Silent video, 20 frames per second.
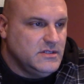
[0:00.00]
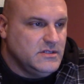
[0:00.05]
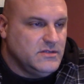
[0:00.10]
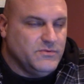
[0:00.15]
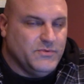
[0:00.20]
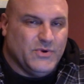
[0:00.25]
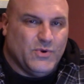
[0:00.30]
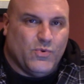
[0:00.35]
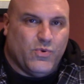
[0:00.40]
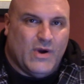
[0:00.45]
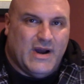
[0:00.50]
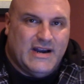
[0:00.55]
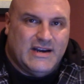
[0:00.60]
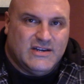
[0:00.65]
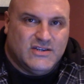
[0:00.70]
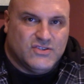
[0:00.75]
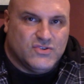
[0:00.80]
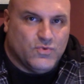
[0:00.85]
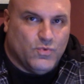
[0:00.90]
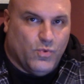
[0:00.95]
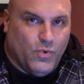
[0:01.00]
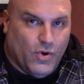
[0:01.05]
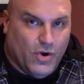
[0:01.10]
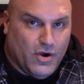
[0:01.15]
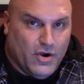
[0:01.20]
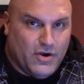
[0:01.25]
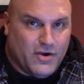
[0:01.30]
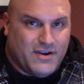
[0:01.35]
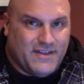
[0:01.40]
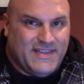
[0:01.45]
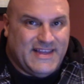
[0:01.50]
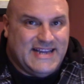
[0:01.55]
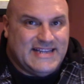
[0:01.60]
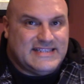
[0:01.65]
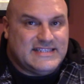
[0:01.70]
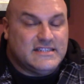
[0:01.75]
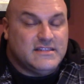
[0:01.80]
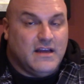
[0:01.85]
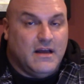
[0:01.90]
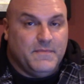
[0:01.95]
Requires work.
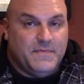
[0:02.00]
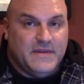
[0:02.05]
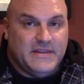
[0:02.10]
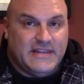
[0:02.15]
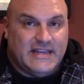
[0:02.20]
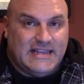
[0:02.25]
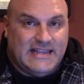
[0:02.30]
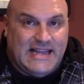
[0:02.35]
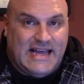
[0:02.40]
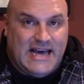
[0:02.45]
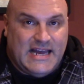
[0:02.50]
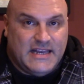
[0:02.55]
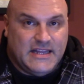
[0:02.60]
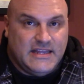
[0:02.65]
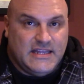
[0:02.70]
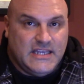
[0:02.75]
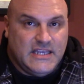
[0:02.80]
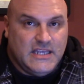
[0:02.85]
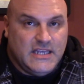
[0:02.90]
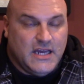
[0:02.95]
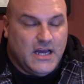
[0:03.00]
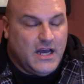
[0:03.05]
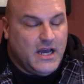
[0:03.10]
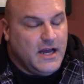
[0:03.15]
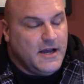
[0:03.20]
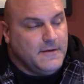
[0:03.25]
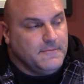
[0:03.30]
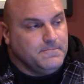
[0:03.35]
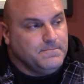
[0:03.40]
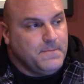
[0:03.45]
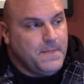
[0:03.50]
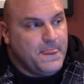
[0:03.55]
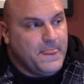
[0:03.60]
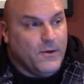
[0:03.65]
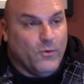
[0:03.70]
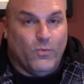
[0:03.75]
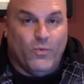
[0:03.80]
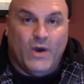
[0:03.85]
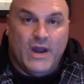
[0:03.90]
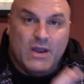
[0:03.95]
That's something that a lot of the
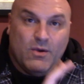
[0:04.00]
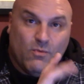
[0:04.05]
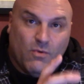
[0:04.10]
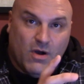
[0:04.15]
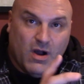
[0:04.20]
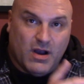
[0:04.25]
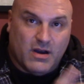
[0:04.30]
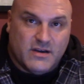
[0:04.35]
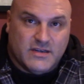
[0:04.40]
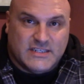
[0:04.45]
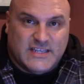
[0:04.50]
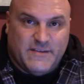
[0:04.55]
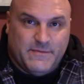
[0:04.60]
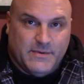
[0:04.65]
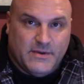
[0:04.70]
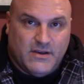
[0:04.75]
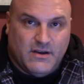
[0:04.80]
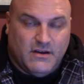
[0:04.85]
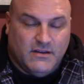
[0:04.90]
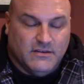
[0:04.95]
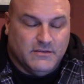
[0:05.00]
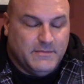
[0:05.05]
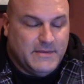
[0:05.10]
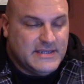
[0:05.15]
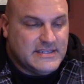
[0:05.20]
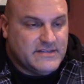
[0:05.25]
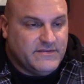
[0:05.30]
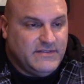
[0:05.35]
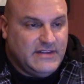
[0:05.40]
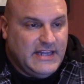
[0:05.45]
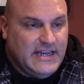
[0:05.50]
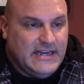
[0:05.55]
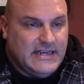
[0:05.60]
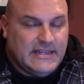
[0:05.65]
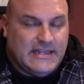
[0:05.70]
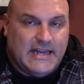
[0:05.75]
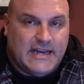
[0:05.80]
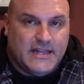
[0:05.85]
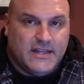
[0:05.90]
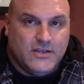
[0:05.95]
White Walkers, I've been calling them as of late, a
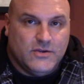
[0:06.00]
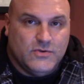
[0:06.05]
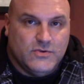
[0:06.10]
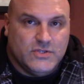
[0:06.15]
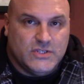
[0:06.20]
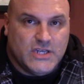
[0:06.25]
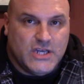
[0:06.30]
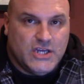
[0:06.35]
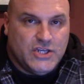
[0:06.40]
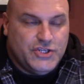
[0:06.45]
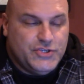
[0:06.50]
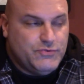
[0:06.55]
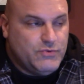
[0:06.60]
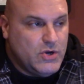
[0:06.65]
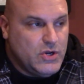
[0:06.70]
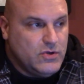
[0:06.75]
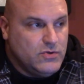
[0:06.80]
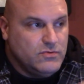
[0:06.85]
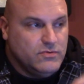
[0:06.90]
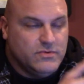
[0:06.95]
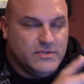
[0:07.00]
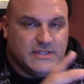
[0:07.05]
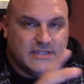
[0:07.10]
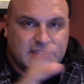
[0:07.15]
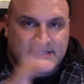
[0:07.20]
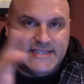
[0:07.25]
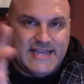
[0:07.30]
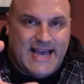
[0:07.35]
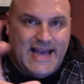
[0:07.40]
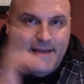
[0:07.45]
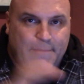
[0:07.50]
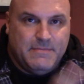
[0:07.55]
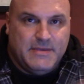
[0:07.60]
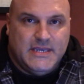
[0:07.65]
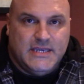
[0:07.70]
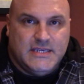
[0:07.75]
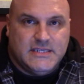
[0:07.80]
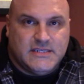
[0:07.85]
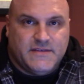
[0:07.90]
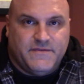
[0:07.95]
lot of those drones and
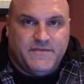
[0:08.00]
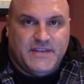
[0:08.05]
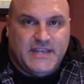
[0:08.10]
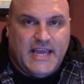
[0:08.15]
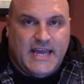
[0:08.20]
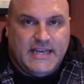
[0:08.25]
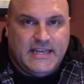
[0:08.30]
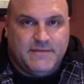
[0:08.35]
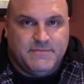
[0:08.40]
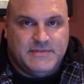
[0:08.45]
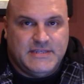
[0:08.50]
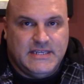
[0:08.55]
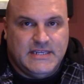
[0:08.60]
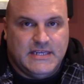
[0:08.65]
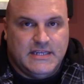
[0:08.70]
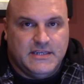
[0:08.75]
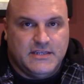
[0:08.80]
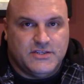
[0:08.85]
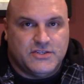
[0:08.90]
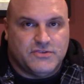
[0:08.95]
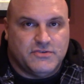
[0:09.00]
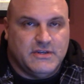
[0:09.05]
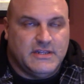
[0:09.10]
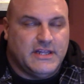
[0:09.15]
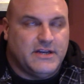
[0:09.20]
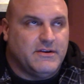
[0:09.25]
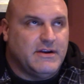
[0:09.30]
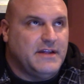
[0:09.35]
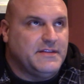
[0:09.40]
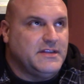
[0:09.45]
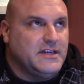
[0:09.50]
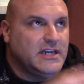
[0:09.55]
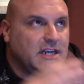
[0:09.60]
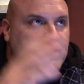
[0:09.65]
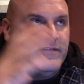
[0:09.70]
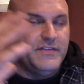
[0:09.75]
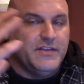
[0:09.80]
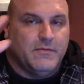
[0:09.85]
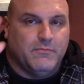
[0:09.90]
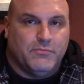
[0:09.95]
zombies of the NEMT industry that are out there
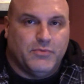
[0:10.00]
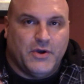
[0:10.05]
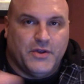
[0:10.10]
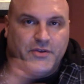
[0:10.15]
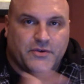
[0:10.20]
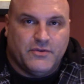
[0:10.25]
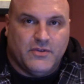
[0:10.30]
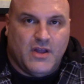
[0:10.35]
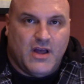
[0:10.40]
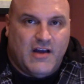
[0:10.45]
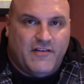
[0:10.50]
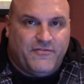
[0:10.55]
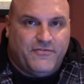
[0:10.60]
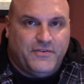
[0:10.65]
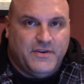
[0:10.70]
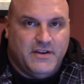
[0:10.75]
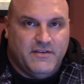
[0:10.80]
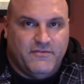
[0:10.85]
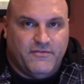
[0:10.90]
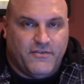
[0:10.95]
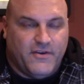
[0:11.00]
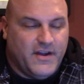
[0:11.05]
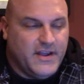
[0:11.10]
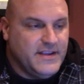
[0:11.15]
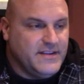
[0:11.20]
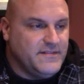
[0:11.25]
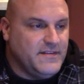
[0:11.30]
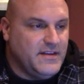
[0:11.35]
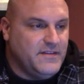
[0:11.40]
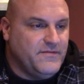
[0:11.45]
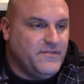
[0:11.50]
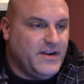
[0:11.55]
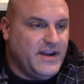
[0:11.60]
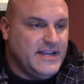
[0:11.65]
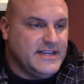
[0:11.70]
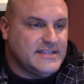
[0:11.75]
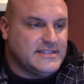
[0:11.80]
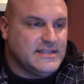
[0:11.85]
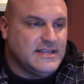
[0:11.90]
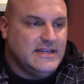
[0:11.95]
giving their brother-in-law free
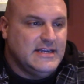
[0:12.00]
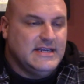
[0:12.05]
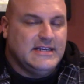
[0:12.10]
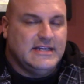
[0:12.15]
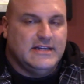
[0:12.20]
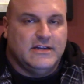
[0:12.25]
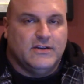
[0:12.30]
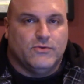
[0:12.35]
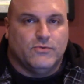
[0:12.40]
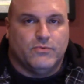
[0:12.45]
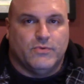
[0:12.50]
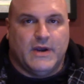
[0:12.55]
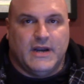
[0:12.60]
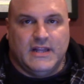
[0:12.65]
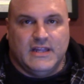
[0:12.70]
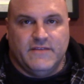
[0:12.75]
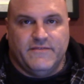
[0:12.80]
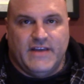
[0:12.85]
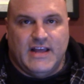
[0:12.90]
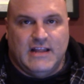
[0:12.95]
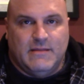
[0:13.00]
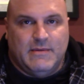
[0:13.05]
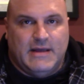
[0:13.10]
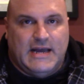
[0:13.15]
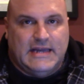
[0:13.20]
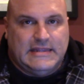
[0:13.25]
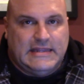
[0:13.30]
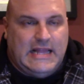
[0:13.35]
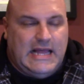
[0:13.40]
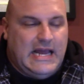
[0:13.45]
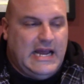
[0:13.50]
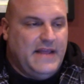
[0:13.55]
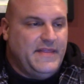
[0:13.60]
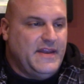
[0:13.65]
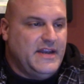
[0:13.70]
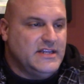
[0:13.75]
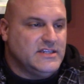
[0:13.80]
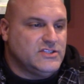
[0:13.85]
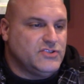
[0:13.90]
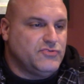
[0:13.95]
advice readily available online that
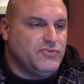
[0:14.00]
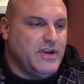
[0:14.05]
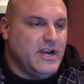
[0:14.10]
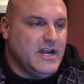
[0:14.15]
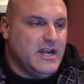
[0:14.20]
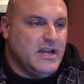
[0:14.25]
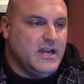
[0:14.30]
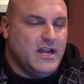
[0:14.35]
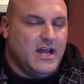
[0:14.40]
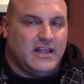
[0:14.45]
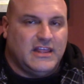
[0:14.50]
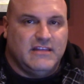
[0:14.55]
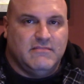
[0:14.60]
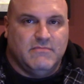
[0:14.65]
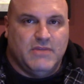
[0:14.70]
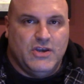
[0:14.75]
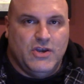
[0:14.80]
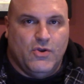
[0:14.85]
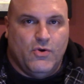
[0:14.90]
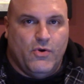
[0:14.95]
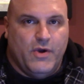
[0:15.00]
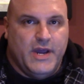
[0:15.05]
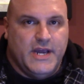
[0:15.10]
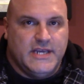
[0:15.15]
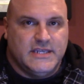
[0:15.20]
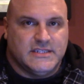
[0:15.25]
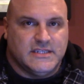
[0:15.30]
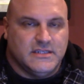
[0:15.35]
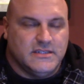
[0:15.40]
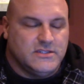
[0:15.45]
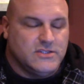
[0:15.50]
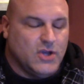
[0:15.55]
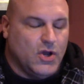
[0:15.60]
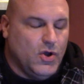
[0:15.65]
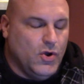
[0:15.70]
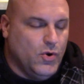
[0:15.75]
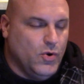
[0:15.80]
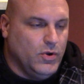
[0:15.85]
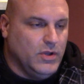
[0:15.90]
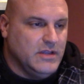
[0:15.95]
is creating nothing but noise and
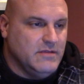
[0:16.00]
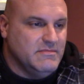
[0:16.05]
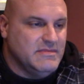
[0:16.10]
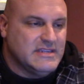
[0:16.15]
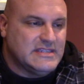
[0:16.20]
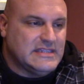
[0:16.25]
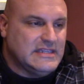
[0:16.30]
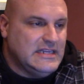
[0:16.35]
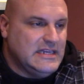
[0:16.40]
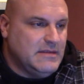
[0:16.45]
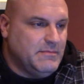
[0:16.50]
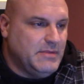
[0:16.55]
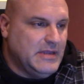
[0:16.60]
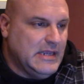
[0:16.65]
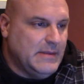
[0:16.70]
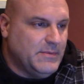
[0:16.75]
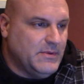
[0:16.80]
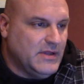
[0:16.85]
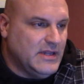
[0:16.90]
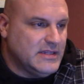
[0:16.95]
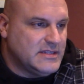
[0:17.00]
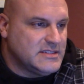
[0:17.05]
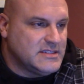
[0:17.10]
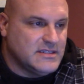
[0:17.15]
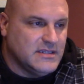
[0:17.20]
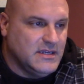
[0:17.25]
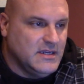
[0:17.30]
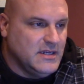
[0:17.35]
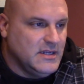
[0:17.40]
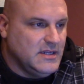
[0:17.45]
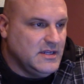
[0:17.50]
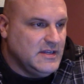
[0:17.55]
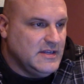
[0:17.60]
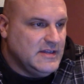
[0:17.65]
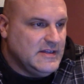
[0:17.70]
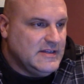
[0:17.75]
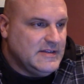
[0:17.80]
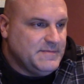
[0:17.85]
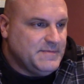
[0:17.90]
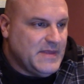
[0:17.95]
totally misleading people.
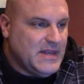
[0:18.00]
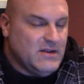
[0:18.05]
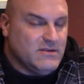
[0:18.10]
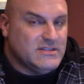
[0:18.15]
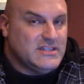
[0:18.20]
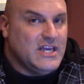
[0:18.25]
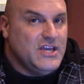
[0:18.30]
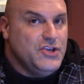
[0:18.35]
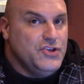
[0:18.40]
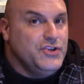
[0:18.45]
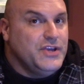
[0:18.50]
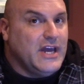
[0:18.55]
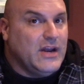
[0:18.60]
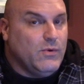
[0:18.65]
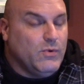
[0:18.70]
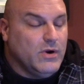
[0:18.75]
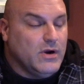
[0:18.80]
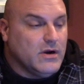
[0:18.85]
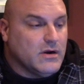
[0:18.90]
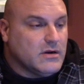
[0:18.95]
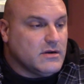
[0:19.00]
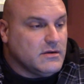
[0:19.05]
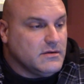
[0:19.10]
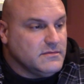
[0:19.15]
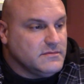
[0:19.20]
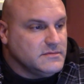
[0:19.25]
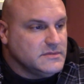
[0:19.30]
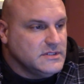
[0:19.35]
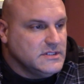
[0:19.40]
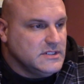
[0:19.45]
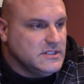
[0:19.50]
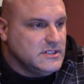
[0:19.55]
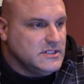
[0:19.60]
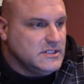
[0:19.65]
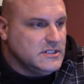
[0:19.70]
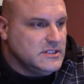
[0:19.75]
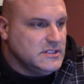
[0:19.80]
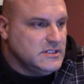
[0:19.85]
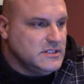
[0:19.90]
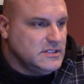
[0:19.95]
They don't tell you you got to work.
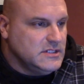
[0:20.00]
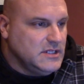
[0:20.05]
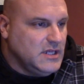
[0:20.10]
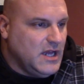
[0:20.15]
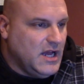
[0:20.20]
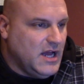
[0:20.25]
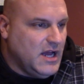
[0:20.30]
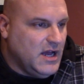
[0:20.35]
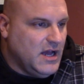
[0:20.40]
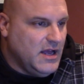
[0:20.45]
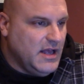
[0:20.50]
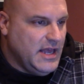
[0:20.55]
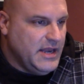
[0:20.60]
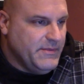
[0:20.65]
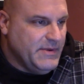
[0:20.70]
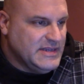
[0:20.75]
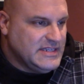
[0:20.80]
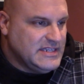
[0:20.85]
Anyways,